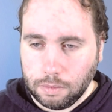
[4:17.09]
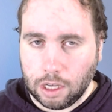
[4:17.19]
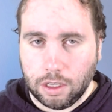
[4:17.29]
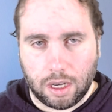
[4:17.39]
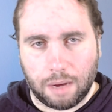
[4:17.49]

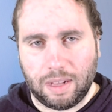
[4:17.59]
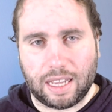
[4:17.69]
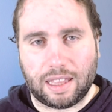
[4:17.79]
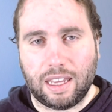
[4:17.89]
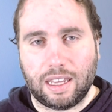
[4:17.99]
So I'm
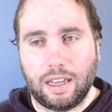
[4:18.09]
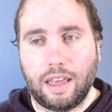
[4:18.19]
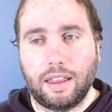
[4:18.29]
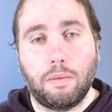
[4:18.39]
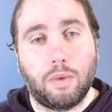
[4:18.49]
like thinking,
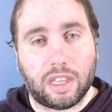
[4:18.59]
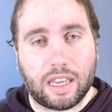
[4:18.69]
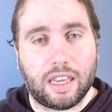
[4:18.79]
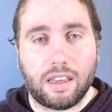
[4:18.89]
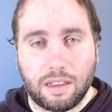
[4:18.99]
and then when
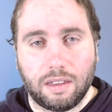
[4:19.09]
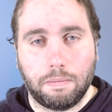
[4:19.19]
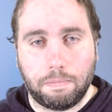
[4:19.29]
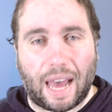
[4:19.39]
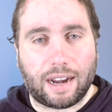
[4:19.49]
he
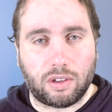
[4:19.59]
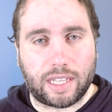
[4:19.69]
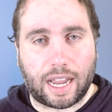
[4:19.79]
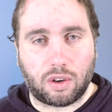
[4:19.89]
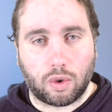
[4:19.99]
battles
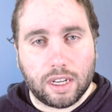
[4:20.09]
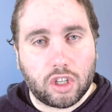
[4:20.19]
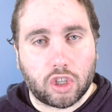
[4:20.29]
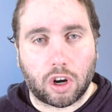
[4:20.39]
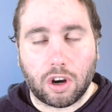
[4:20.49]
that
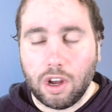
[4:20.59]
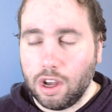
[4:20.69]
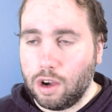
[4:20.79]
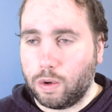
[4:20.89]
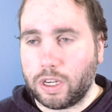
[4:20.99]
creature,
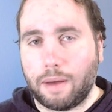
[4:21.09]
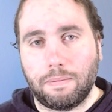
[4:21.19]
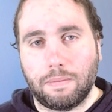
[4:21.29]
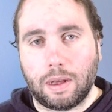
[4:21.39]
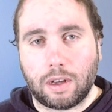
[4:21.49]
which
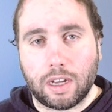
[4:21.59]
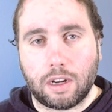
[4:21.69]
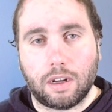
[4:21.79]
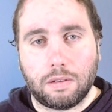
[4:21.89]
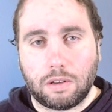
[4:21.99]
I'm
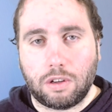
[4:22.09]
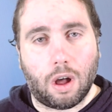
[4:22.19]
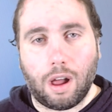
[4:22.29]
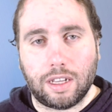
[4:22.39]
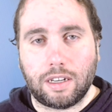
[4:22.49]
gonna
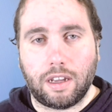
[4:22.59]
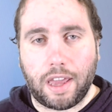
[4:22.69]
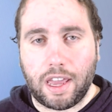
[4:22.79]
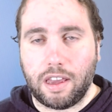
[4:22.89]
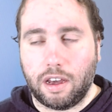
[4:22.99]
call it
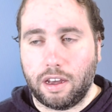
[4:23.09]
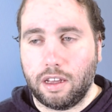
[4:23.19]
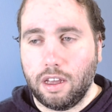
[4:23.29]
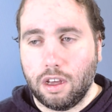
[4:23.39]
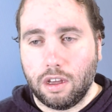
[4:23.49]
the
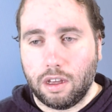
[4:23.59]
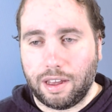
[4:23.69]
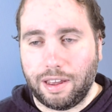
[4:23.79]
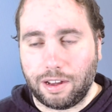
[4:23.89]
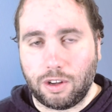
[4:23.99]

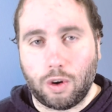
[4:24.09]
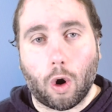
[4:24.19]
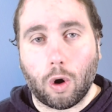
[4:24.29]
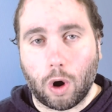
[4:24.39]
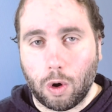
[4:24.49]

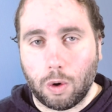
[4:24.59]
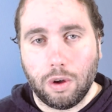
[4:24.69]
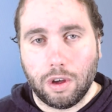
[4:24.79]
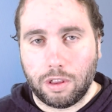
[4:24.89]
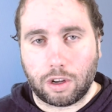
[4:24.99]

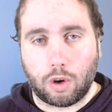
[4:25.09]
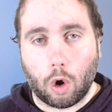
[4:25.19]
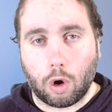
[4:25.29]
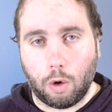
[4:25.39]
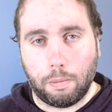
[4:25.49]

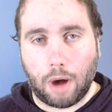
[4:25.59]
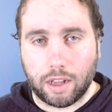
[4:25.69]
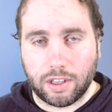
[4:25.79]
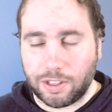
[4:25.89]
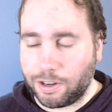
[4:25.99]
Goro
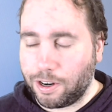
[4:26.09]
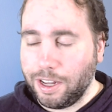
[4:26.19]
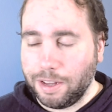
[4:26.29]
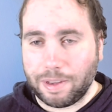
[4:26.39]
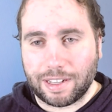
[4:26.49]
monster,
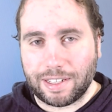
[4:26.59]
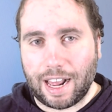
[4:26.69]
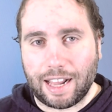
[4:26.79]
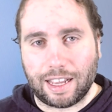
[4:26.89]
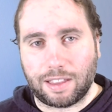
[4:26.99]
because it
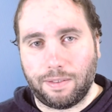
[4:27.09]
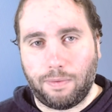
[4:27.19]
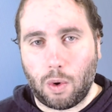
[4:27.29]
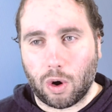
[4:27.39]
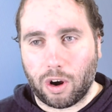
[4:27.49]
had like the
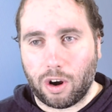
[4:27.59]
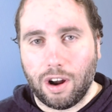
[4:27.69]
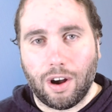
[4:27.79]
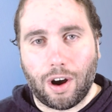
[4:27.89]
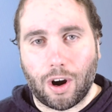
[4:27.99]
four
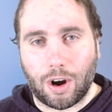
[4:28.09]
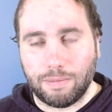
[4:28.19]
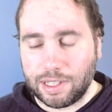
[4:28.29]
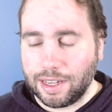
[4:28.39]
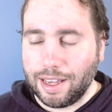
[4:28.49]

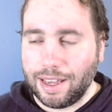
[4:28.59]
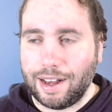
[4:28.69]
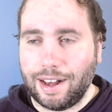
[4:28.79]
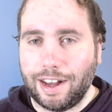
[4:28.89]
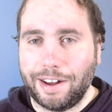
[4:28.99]
arms.
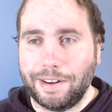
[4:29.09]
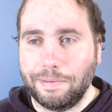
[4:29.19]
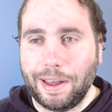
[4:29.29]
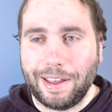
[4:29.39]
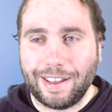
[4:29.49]

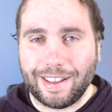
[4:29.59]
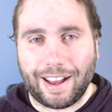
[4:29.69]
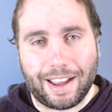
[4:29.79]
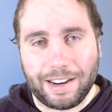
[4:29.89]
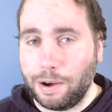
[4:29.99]

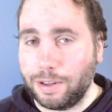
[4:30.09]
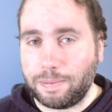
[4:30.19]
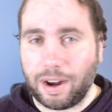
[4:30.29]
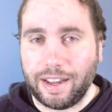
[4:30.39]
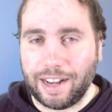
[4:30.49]
I know it's
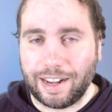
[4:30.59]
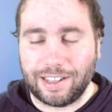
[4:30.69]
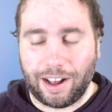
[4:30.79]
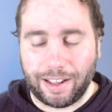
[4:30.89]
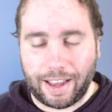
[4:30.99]
probably not
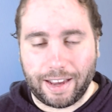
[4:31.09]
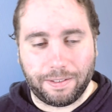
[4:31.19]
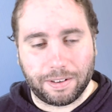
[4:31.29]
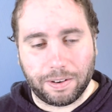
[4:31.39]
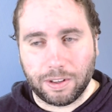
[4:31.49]
called that,
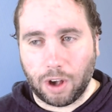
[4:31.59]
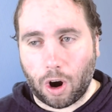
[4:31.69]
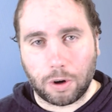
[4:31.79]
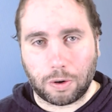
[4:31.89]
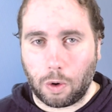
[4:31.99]
and
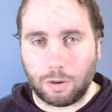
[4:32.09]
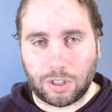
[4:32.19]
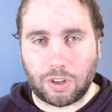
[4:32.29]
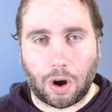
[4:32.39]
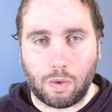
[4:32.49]
hardcore
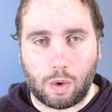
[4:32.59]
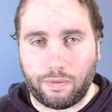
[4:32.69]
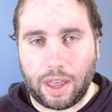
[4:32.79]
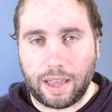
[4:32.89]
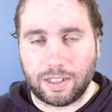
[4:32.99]
Star Wars
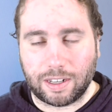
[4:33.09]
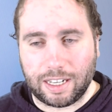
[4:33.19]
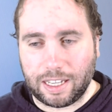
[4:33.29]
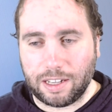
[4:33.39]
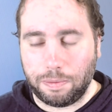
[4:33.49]
fans are
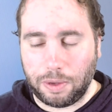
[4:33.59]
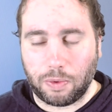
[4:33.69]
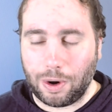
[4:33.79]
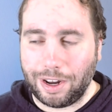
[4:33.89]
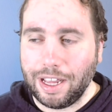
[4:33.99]
gonna kill me
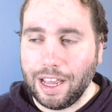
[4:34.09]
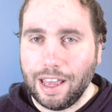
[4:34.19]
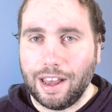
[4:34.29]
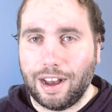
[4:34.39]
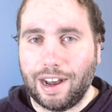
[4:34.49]
for it.
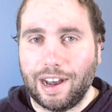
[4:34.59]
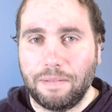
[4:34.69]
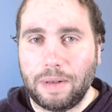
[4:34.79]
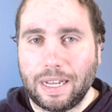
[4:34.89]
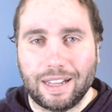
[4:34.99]

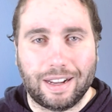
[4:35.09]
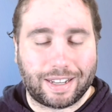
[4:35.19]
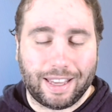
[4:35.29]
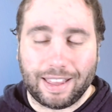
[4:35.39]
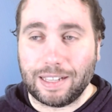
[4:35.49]
But
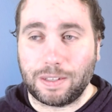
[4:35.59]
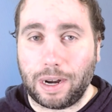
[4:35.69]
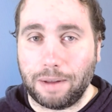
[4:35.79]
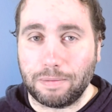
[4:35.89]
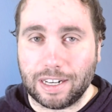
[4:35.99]
look, that's
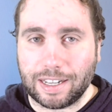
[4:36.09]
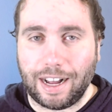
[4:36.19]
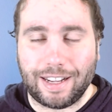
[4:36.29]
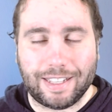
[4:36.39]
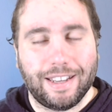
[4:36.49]
what I'm gonna
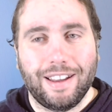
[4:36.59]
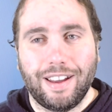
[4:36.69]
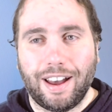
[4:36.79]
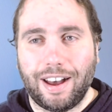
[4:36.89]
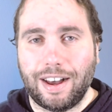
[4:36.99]
call it.
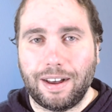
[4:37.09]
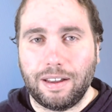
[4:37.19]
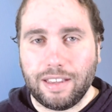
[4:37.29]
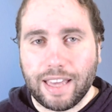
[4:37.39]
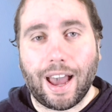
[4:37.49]

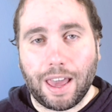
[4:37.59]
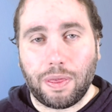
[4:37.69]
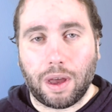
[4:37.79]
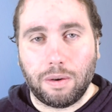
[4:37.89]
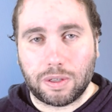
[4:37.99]
Yeah, I
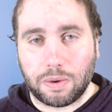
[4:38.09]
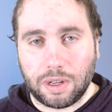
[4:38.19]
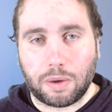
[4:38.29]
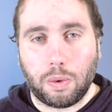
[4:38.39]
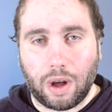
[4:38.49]
thought it was
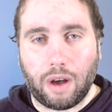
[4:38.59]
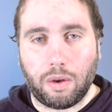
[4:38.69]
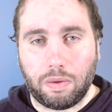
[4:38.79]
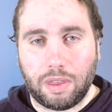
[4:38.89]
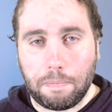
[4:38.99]
really cool
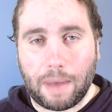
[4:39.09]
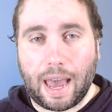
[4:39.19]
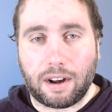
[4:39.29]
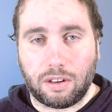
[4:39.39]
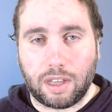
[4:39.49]
how they
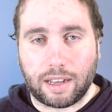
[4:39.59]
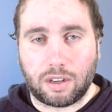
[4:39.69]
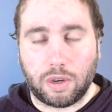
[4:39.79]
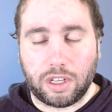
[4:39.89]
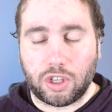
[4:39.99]
battled that
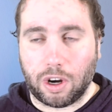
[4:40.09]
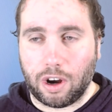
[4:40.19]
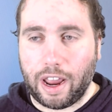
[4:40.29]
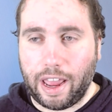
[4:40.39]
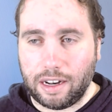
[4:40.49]

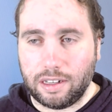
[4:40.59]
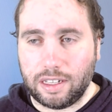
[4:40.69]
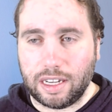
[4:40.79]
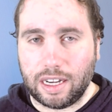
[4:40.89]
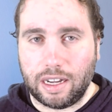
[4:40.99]
creature and
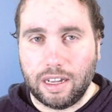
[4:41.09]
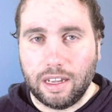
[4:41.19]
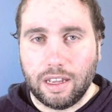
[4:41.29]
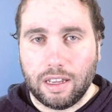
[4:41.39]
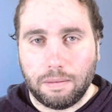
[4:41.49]

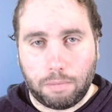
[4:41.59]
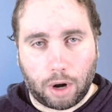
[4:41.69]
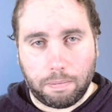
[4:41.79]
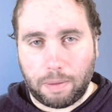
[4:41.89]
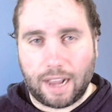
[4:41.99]

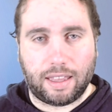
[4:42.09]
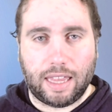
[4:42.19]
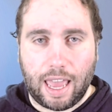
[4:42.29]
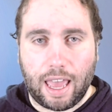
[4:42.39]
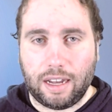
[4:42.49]
brought back
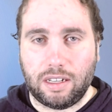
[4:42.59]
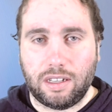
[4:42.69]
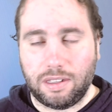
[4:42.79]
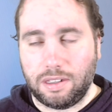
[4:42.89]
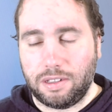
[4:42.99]
the head
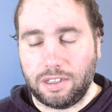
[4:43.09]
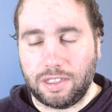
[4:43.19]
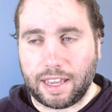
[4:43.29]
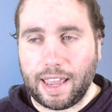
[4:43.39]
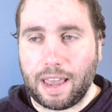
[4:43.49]
to
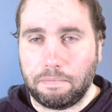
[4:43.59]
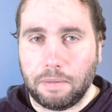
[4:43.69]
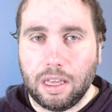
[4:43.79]
the camp.